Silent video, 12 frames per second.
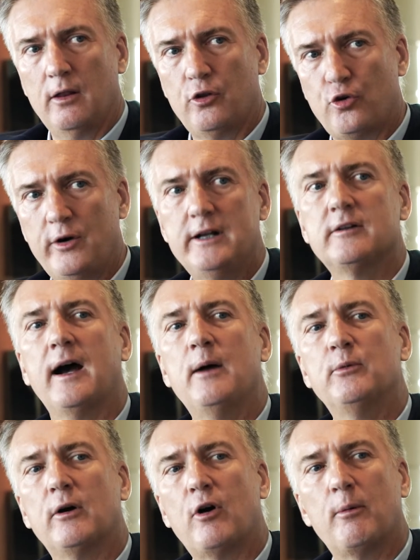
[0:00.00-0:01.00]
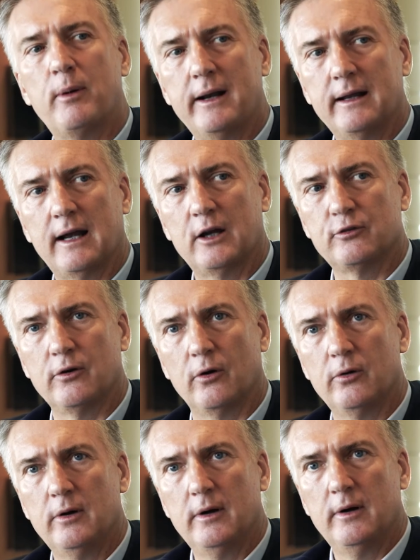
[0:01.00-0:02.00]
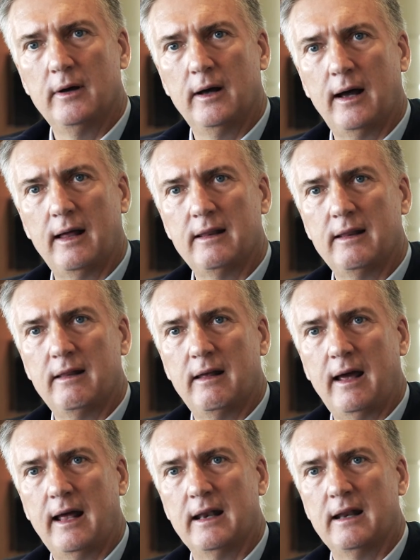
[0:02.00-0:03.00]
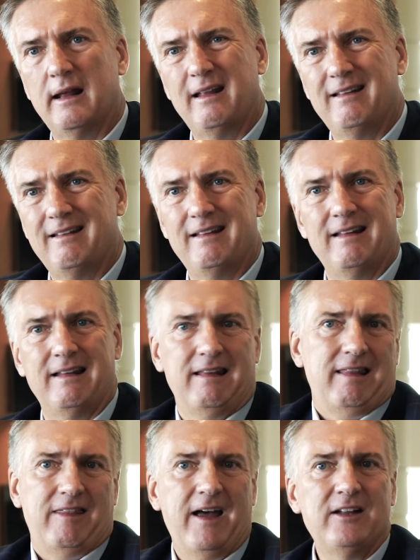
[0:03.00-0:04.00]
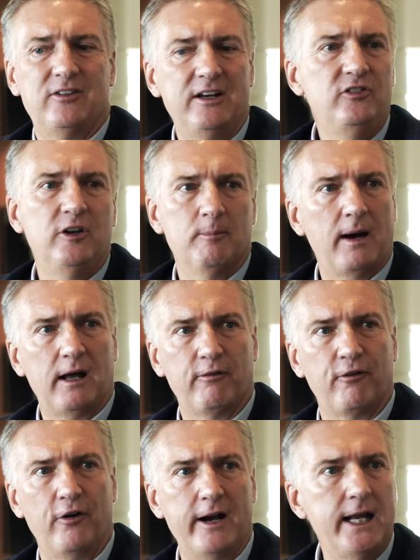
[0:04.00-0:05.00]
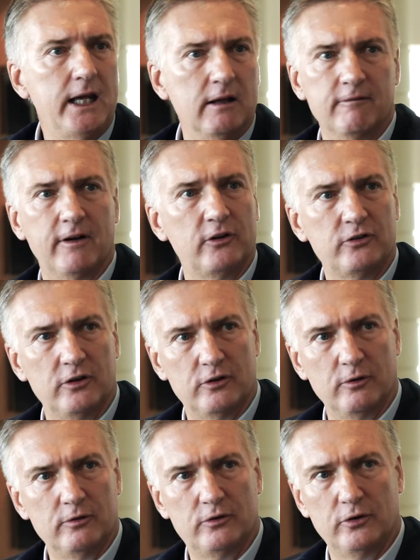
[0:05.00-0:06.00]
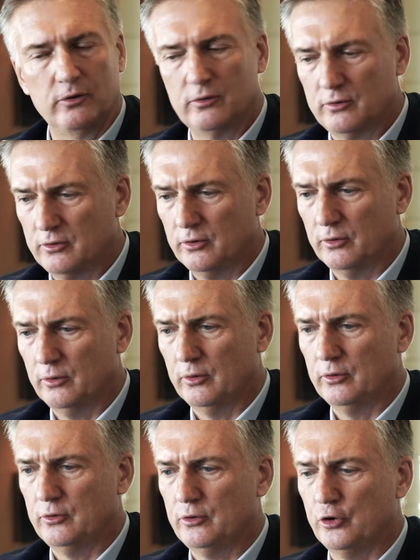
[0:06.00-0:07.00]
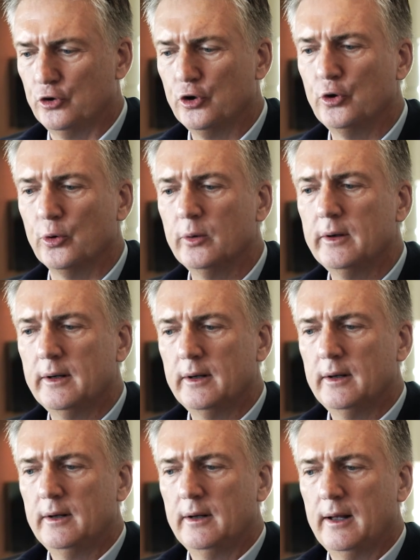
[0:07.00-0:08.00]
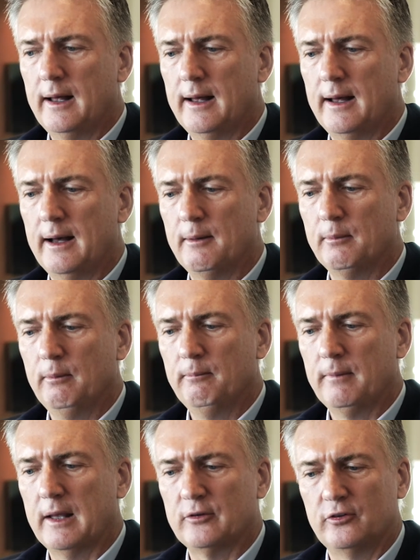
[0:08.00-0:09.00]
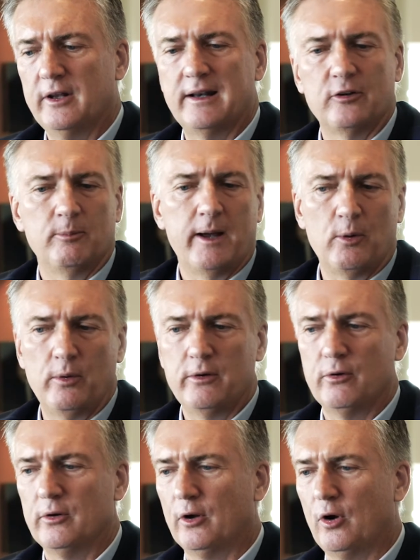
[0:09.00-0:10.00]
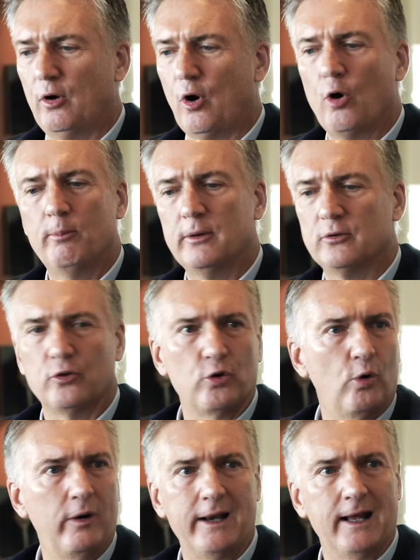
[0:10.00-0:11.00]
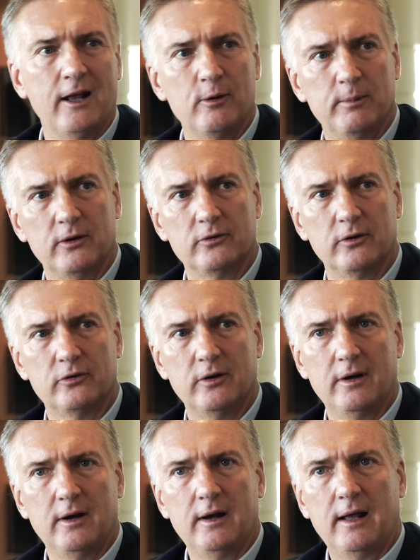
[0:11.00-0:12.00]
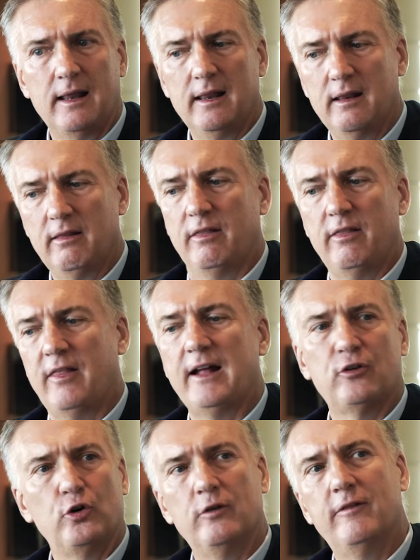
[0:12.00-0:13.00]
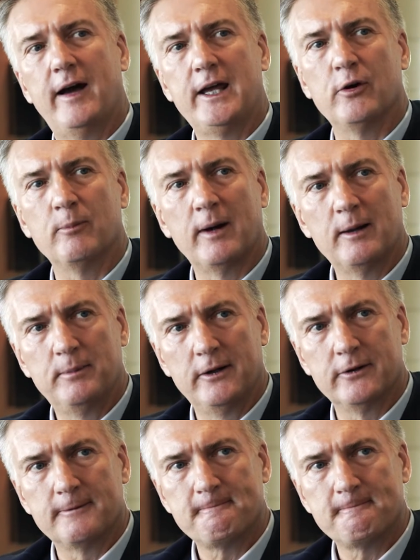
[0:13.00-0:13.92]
3 times our operating cash flow. And that's easy math for any investor to do. As I said, it doesn't matter whether you're in the gold business or any other business. That's good value, in my opinion.